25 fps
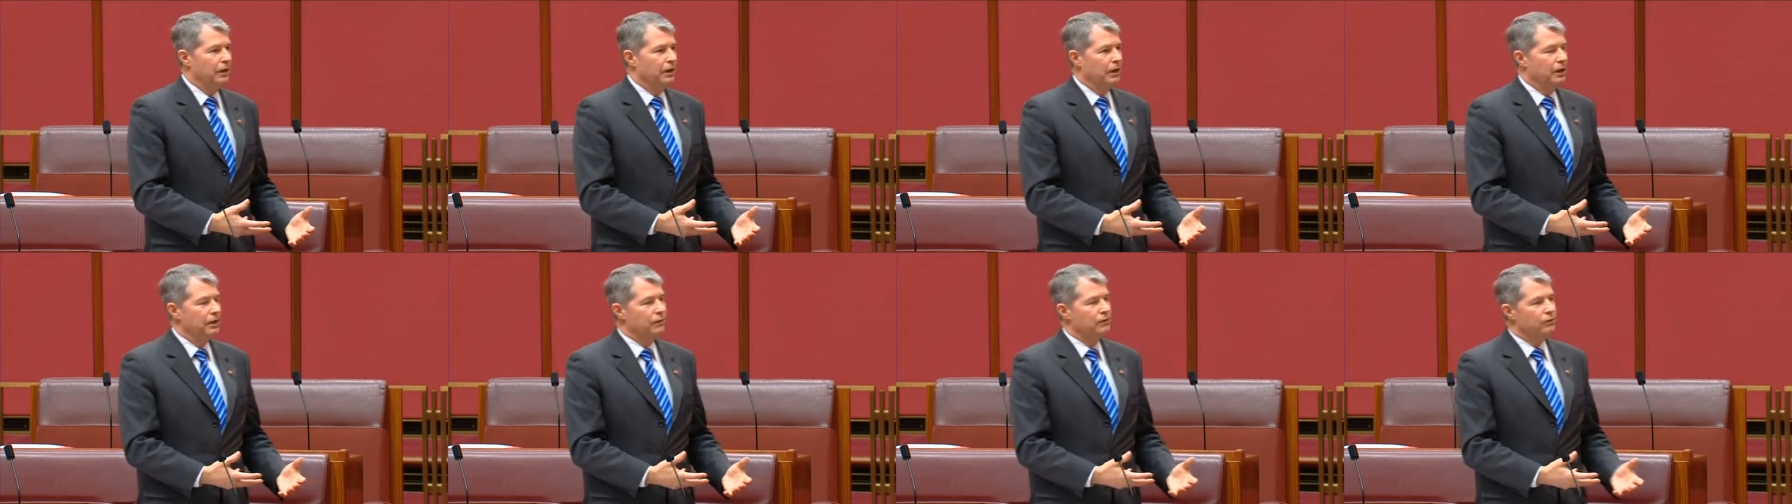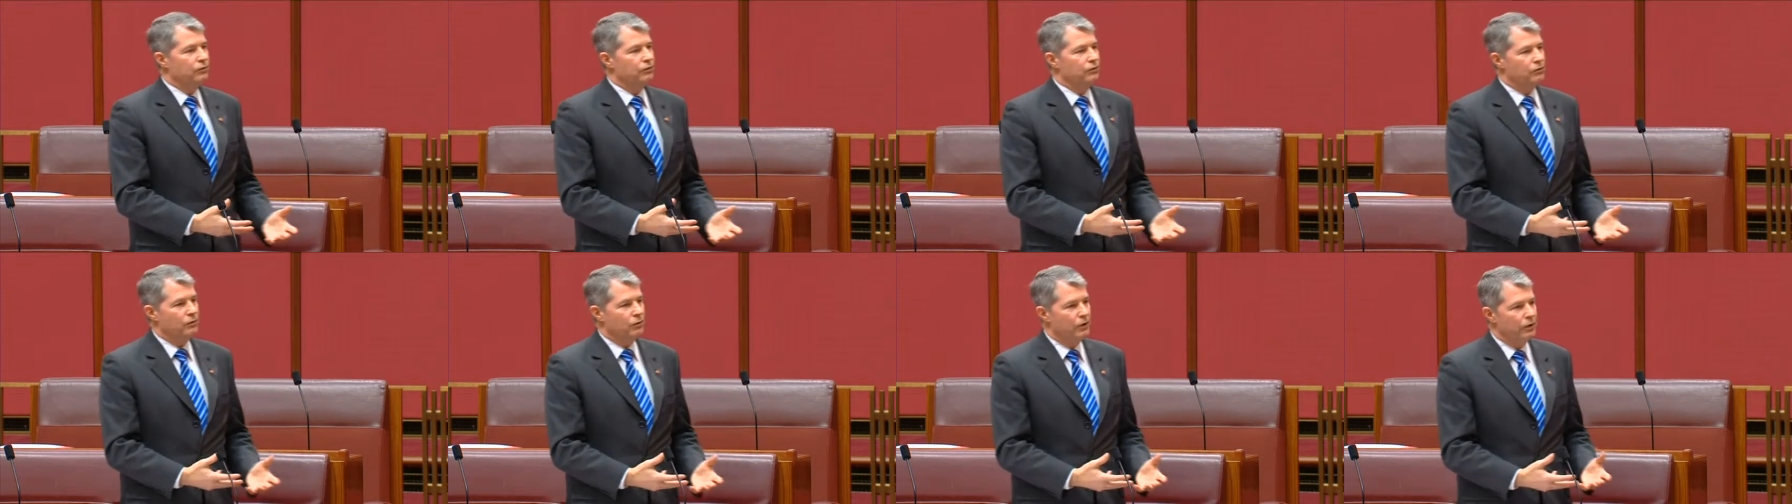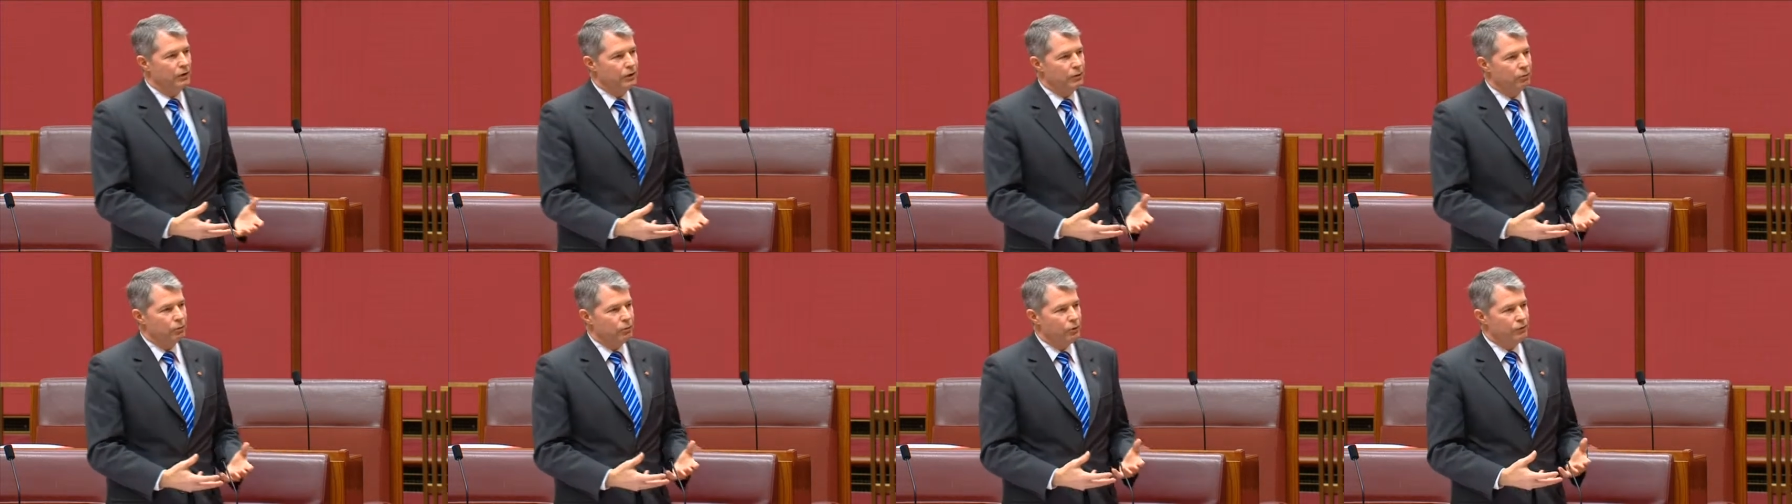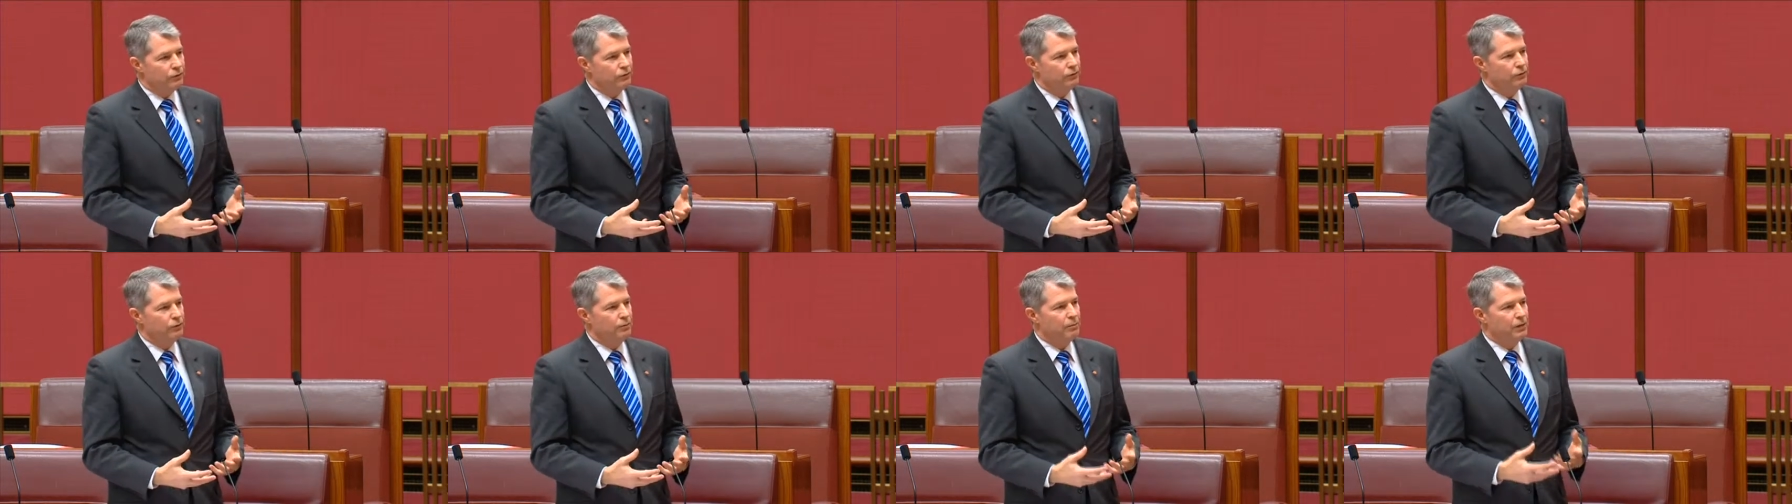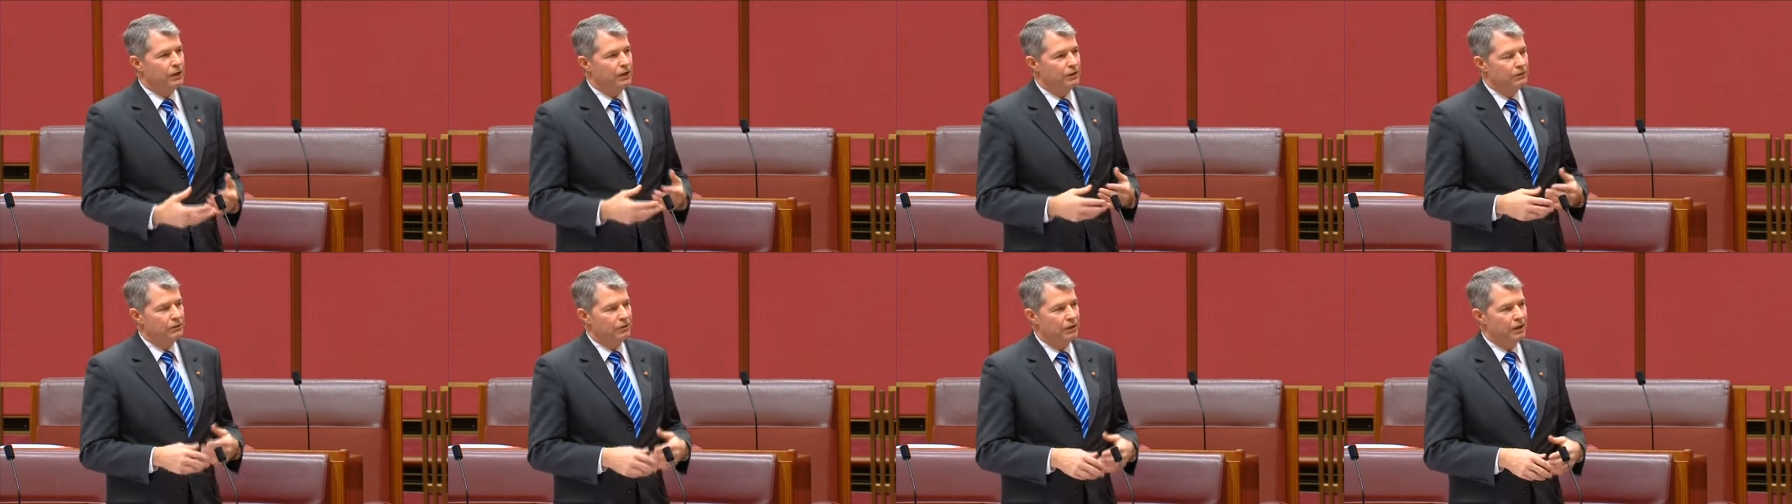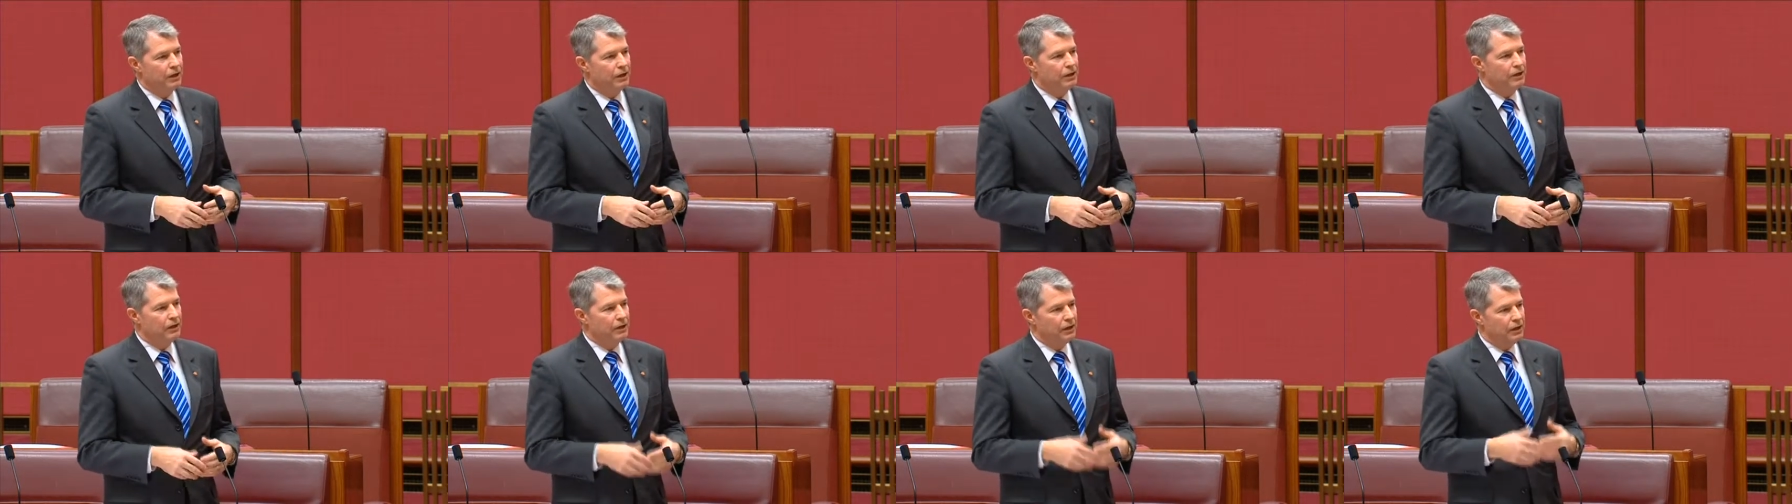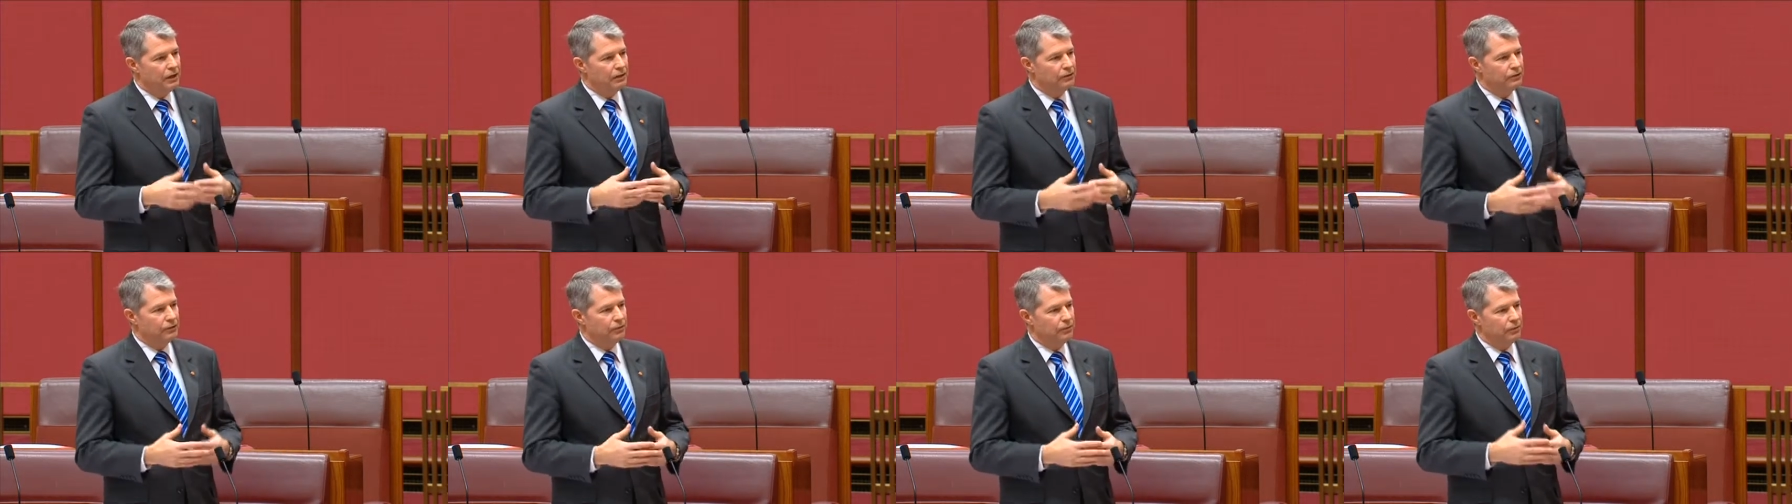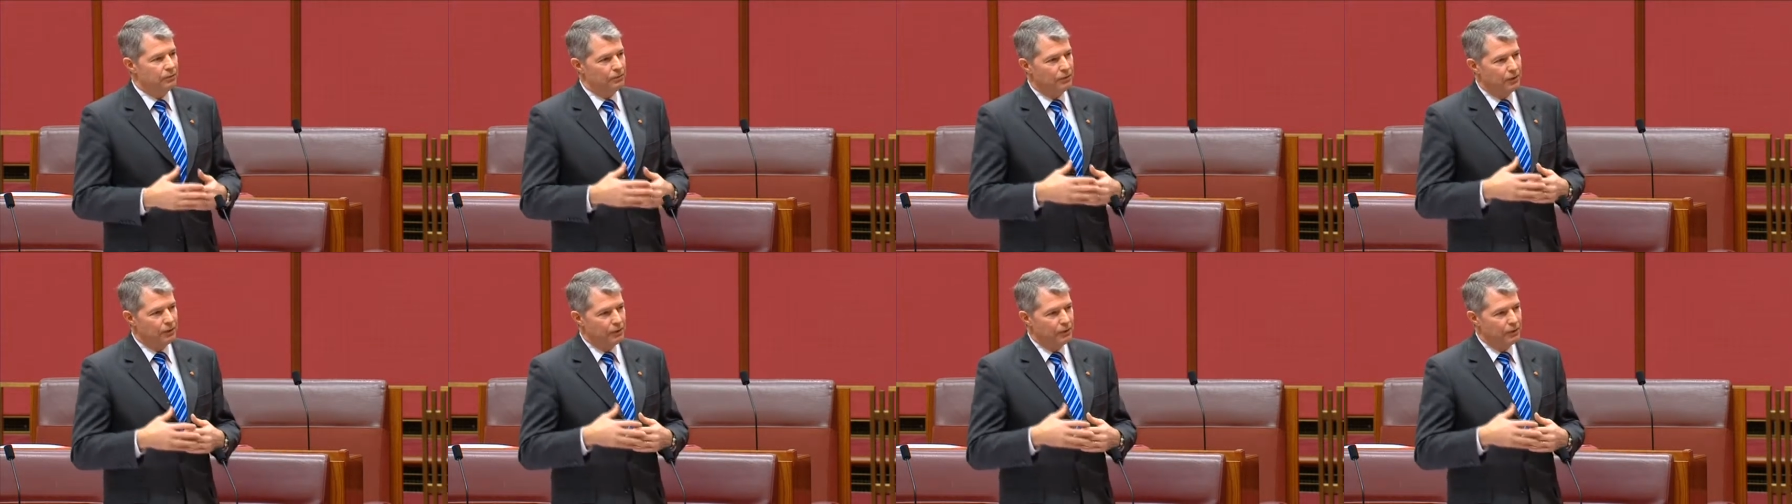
And if Australia wants to maintain its